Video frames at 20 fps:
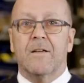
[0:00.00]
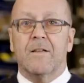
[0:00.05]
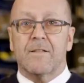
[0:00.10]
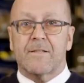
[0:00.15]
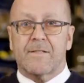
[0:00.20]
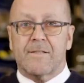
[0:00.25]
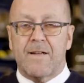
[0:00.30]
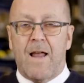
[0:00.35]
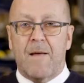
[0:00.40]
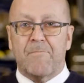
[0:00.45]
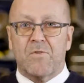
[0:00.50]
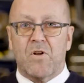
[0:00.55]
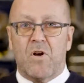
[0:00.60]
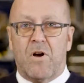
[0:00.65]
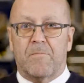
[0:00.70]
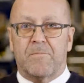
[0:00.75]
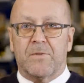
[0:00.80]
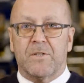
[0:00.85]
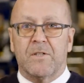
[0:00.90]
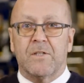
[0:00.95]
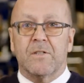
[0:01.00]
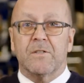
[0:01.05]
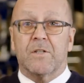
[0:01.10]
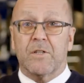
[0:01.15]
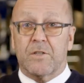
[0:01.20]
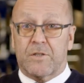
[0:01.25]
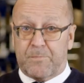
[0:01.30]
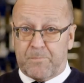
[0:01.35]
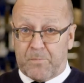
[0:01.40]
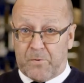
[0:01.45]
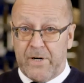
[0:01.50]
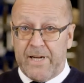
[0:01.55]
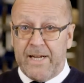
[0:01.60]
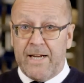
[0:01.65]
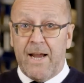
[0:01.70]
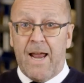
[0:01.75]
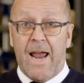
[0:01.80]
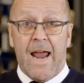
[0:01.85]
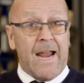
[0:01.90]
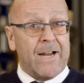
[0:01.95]
Snap top. The
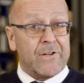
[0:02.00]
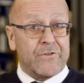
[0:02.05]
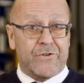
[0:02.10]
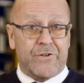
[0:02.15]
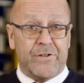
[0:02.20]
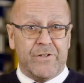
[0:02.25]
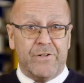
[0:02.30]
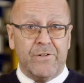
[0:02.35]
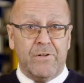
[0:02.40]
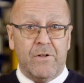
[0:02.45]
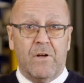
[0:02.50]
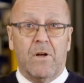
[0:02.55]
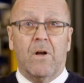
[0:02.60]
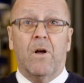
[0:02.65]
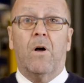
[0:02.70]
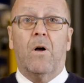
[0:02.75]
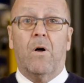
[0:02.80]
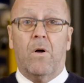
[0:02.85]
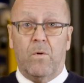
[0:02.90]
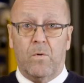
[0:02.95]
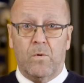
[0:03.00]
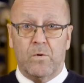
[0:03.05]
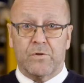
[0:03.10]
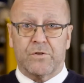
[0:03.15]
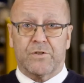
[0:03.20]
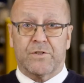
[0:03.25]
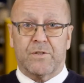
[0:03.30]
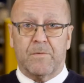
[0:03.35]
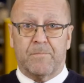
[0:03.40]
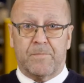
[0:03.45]
spring action holds the